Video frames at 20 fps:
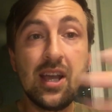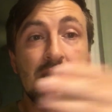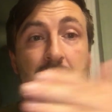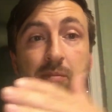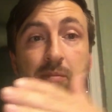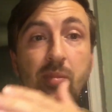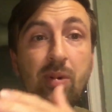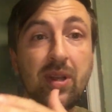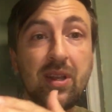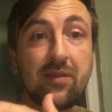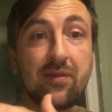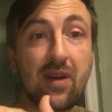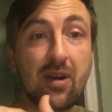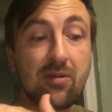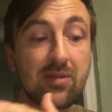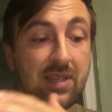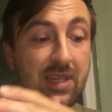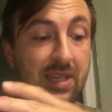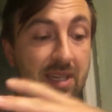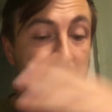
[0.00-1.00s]
But if I
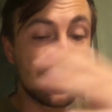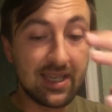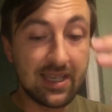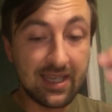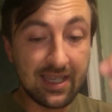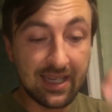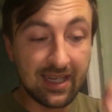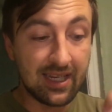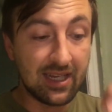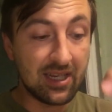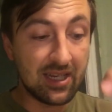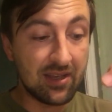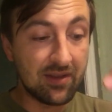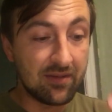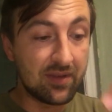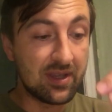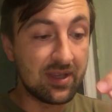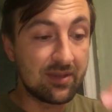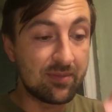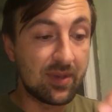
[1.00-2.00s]
was going to get any of
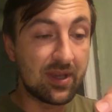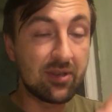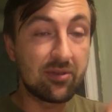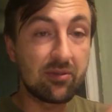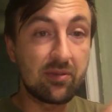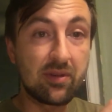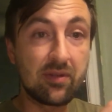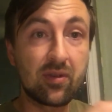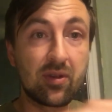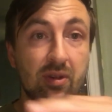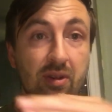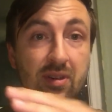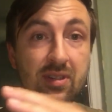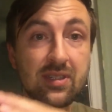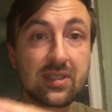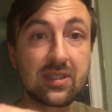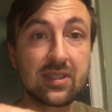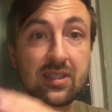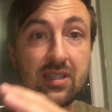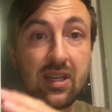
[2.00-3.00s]
these being
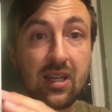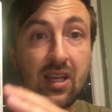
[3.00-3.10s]
reversed,